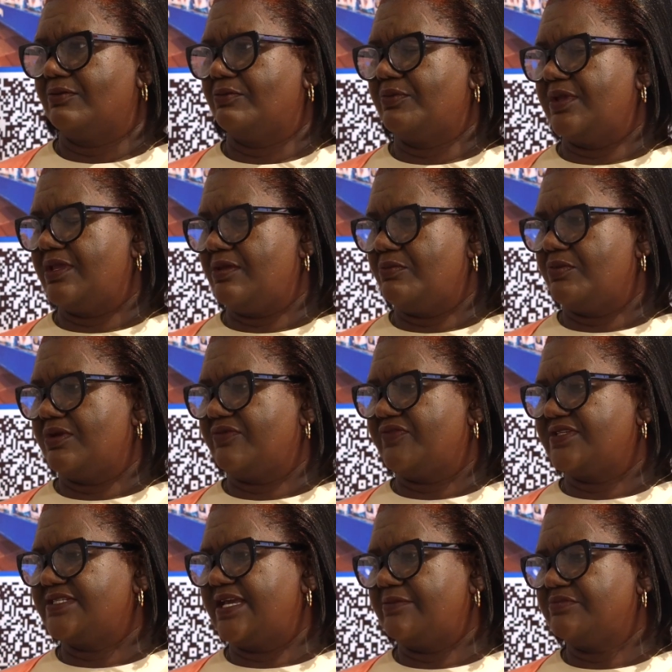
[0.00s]
we would have
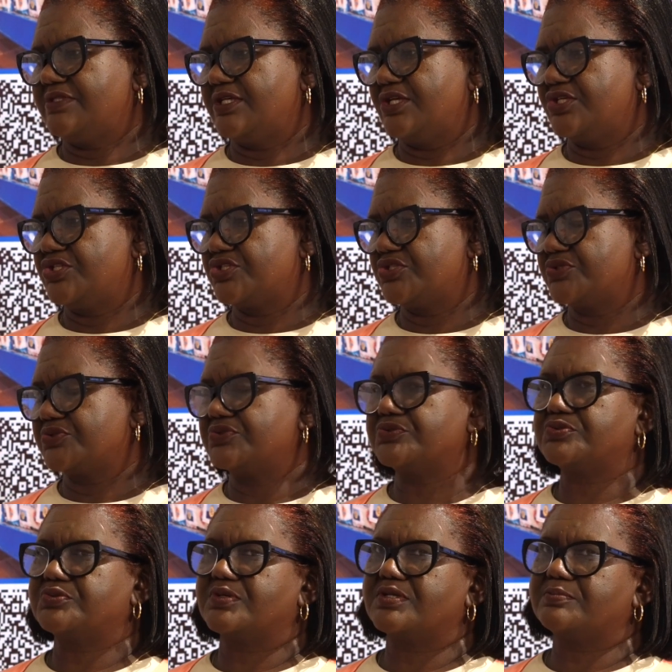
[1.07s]
attempted
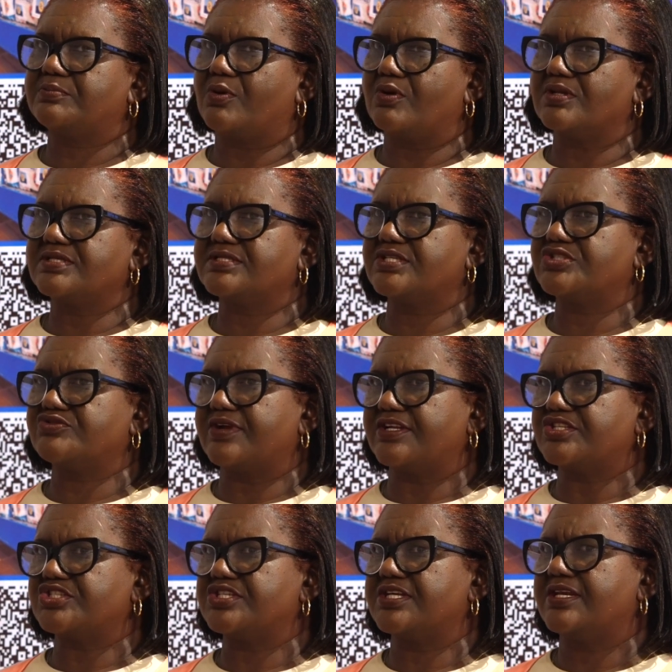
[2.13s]
to do a policy
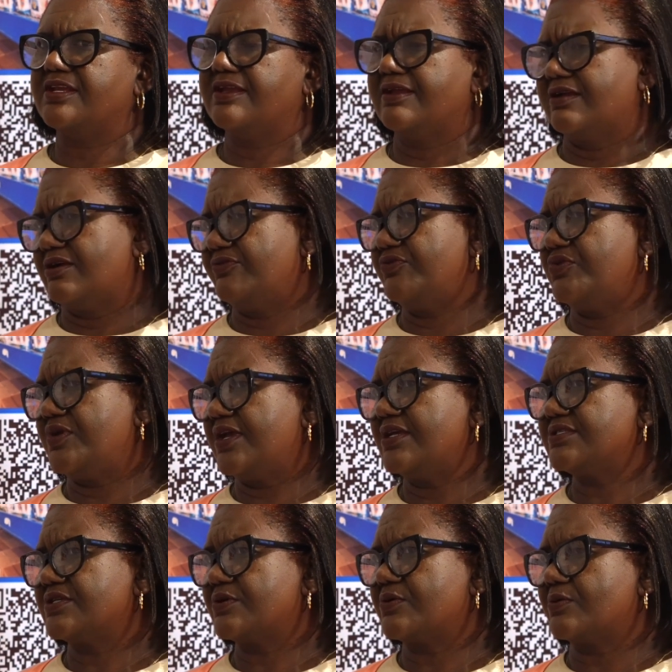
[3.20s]
strategy a few
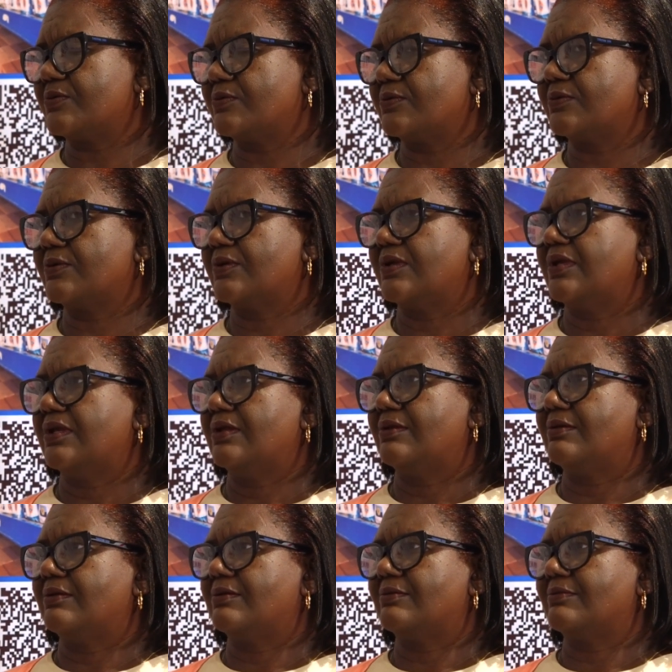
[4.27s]
years ago,
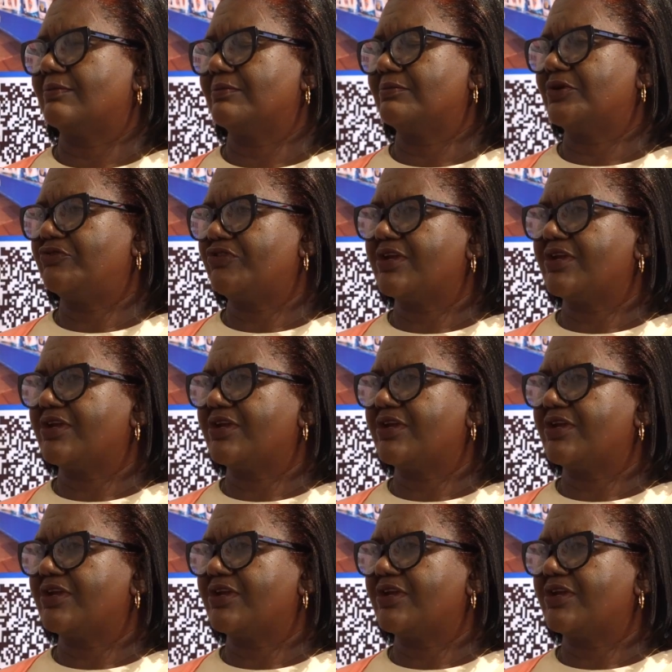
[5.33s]
but